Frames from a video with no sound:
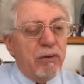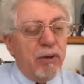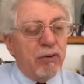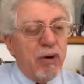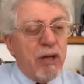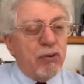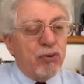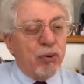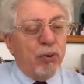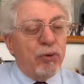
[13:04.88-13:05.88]
the
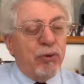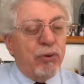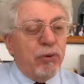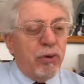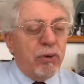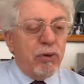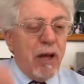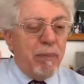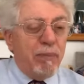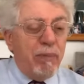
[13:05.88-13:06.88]
Transjordan, on the
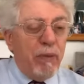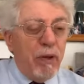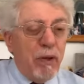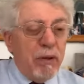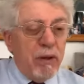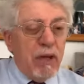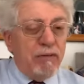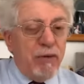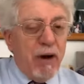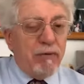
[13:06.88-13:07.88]
top,
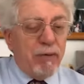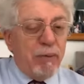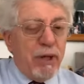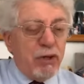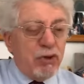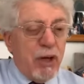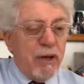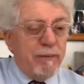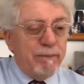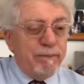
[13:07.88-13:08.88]
not far from Beit
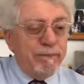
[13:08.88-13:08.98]
Shan,